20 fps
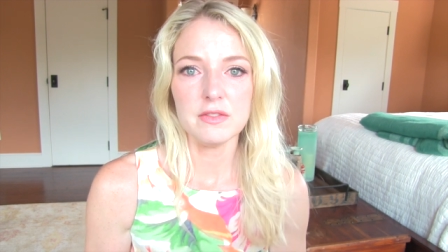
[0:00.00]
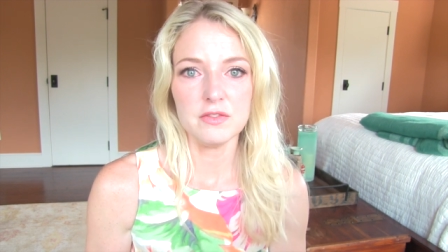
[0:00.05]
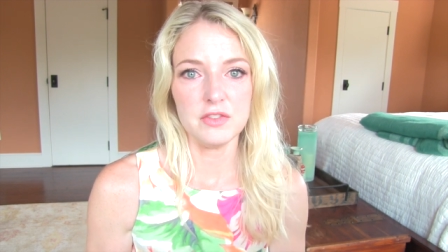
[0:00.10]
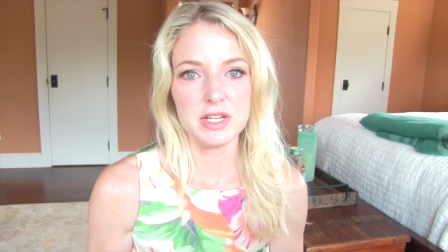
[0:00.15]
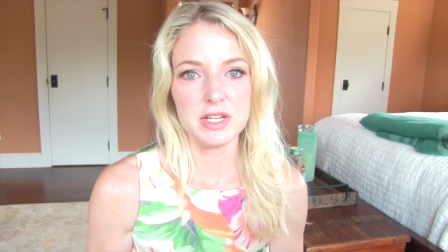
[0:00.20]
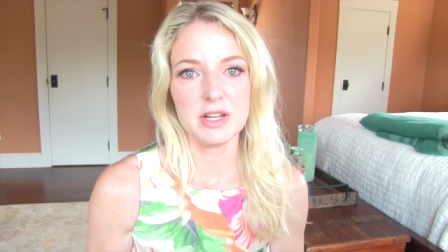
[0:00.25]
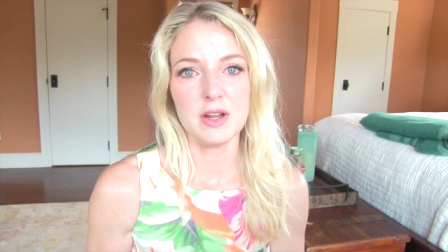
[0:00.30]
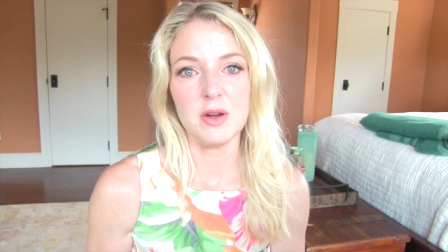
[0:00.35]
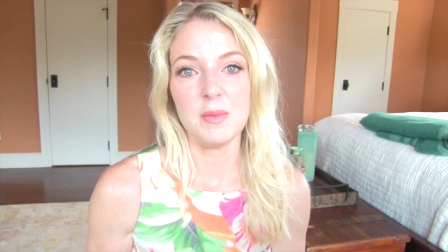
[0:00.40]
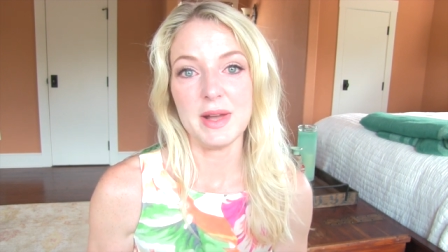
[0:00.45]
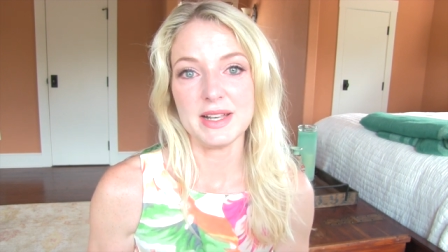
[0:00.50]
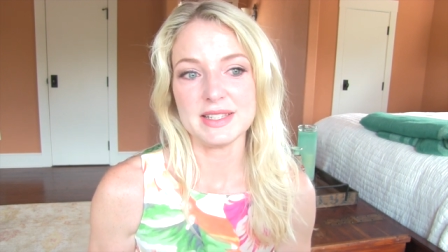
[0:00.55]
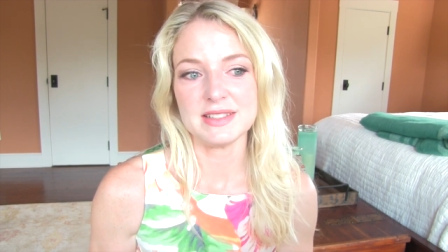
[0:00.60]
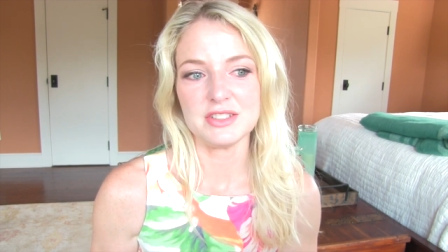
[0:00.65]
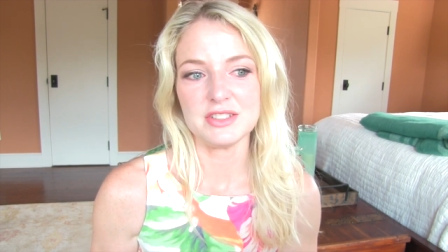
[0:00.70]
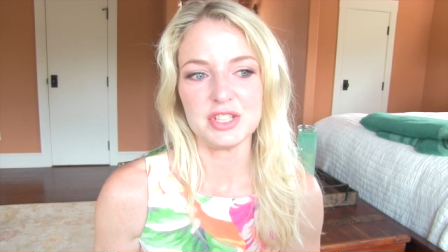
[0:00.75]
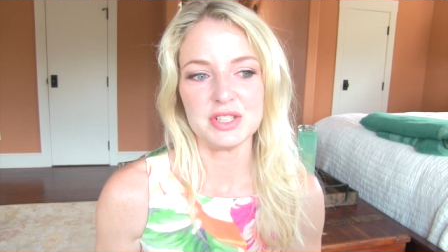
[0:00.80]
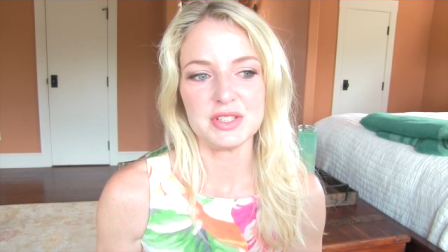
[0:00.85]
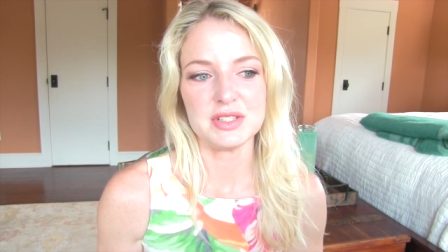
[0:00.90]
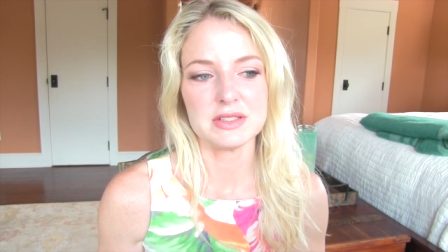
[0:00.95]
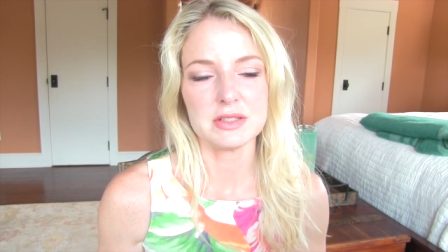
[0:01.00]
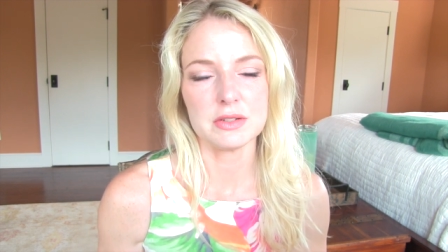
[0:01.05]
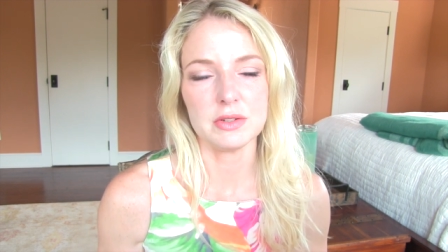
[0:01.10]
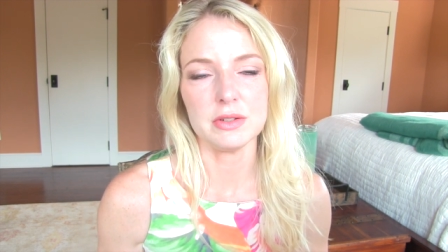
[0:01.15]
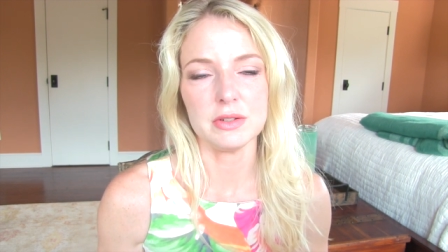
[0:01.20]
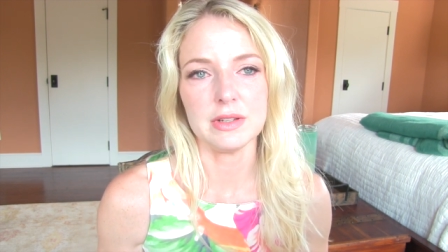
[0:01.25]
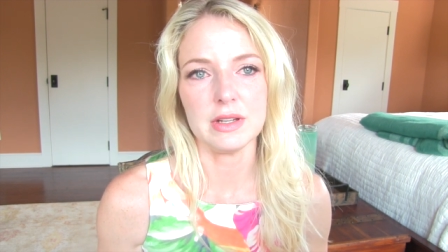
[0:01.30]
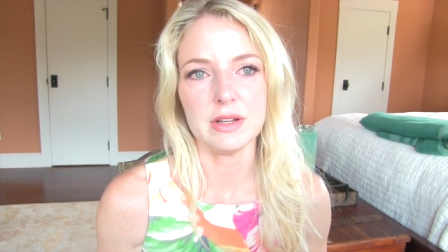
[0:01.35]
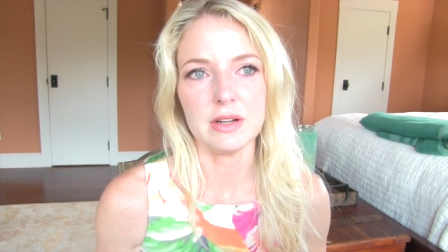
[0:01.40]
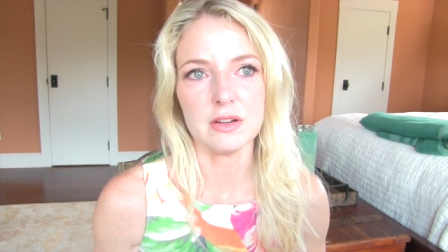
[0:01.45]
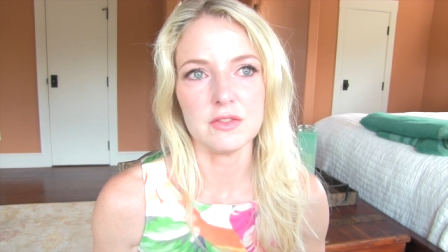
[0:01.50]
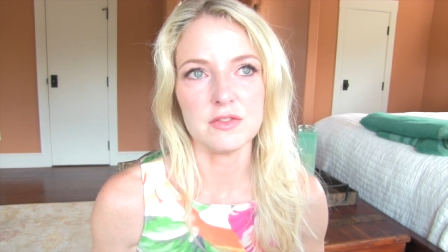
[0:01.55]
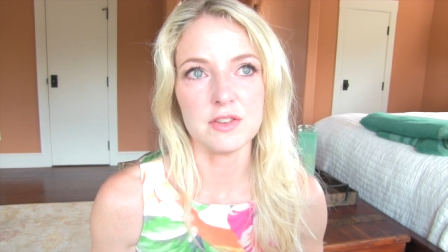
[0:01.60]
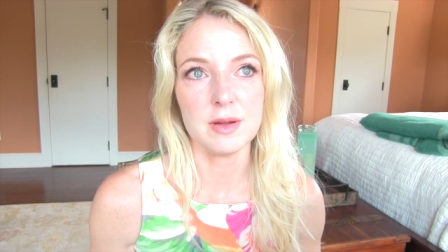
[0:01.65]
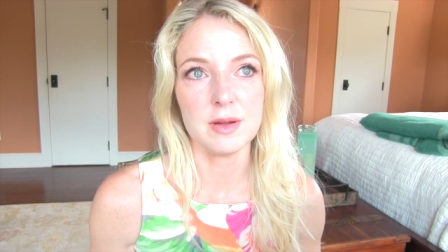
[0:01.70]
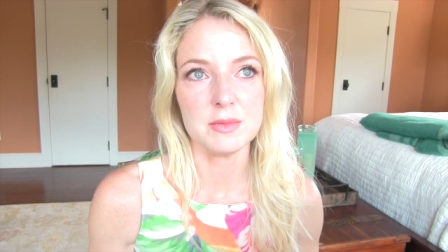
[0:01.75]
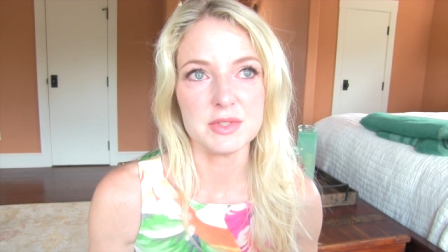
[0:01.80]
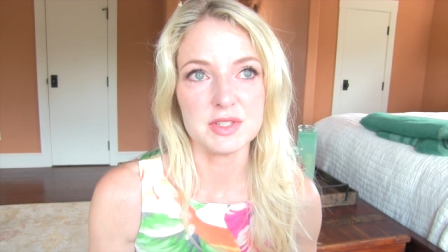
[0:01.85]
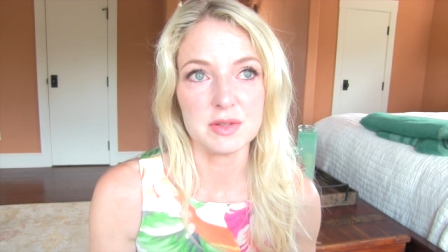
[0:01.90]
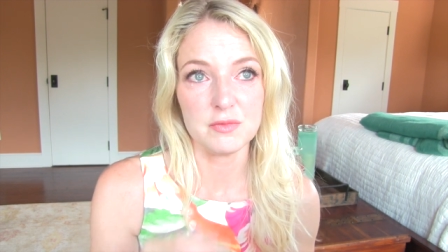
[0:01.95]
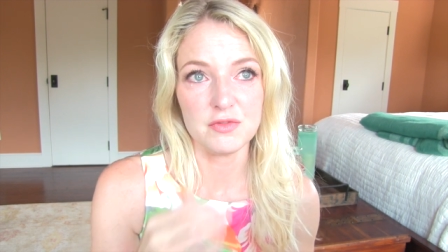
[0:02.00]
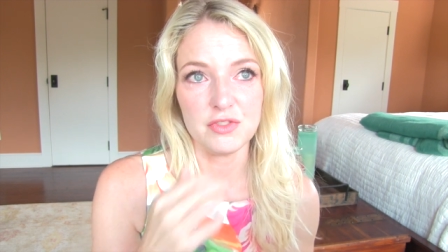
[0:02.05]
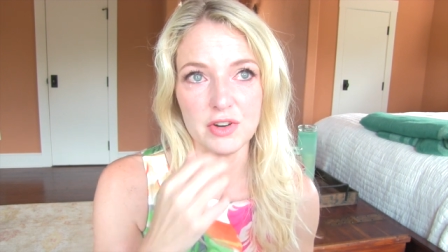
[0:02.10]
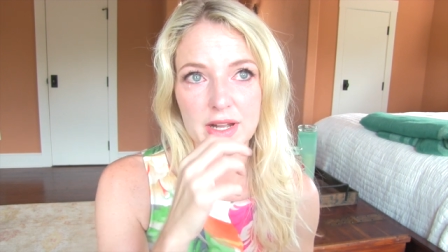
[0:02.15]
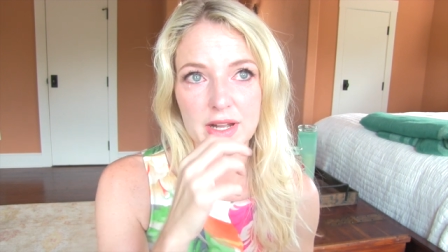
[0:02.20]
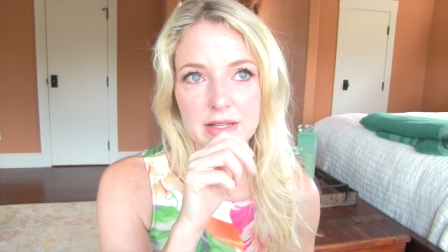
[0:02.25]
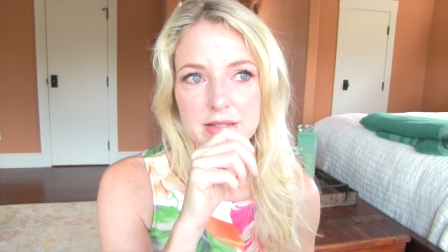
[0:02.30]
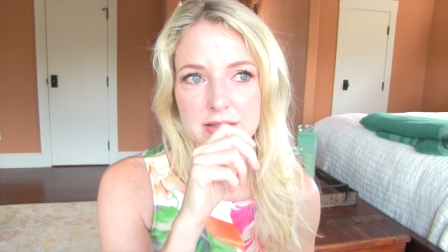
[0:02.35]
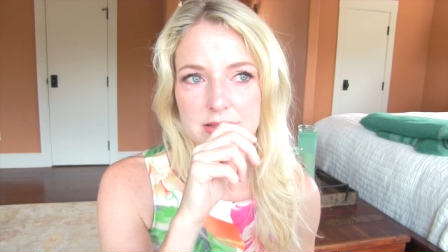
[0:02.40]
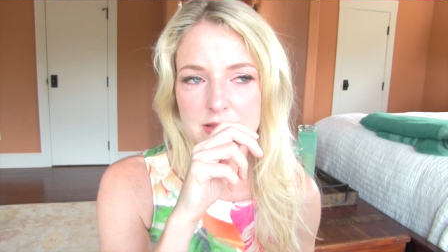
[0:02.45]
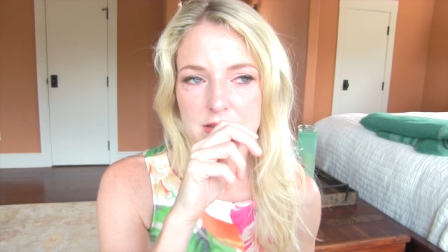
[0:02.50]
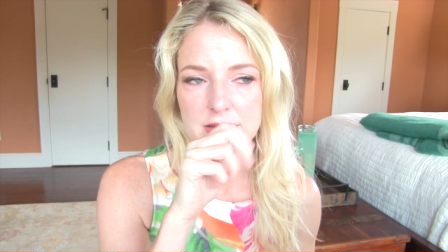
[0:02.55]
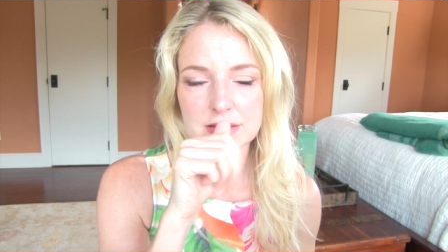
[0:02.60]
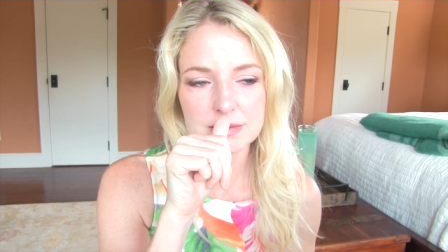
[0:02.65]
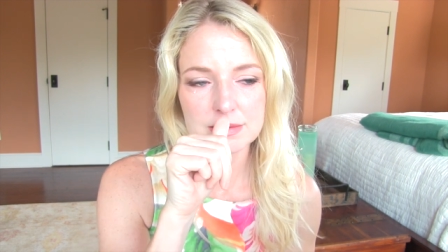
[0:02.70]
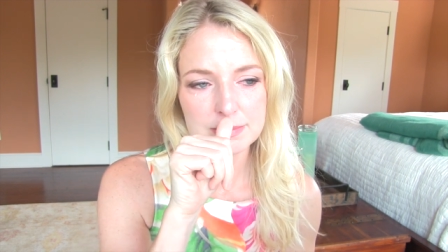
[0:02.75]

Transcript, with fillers: video messages earlier from some friends.